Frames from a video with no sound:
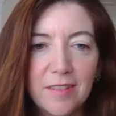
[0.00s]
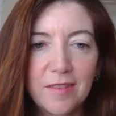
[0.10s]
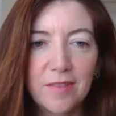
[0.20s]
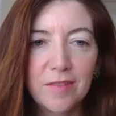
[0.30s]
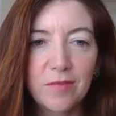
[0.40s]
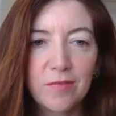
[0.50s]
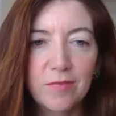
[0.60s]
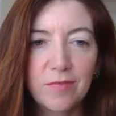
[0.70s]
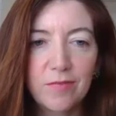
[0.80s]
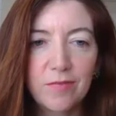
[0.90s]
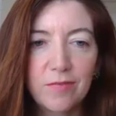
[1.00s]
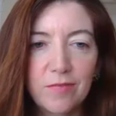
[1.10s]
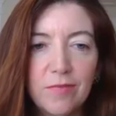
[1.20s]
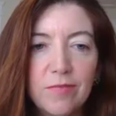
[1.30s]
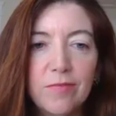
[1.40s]

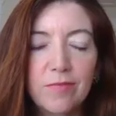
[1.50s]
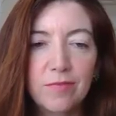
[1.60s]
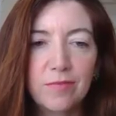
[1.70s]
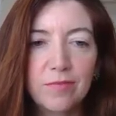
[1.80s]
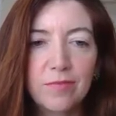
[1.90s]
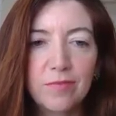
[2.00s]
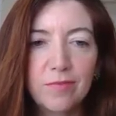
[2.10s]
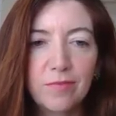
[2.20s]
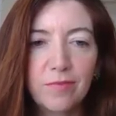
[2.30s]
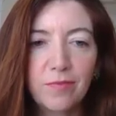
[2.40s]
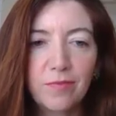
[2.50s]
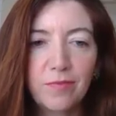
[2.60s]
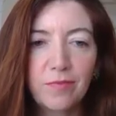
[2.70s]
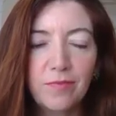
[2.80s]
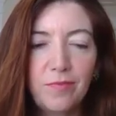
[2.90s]

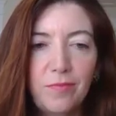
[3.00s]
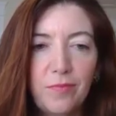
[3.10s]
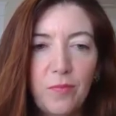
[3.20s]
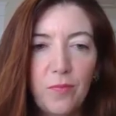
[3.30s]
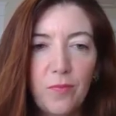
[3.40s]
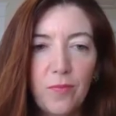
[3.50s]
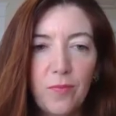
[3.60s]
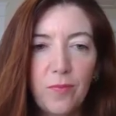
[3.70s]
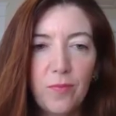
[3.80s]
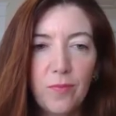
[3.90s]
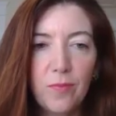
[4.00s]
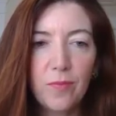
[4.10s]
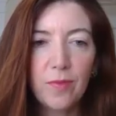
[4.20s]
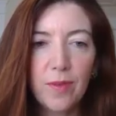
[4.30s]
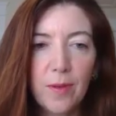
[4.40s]

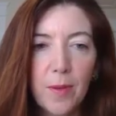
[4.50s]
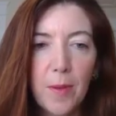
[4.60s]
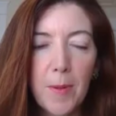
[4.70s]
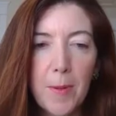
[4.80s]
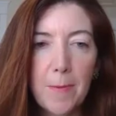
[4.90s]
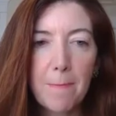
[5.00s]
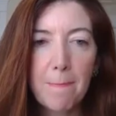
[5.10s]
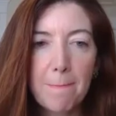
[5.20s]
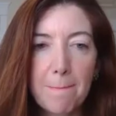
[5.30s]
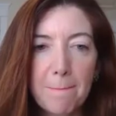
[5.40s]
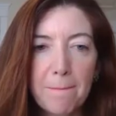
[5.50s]
[no speech]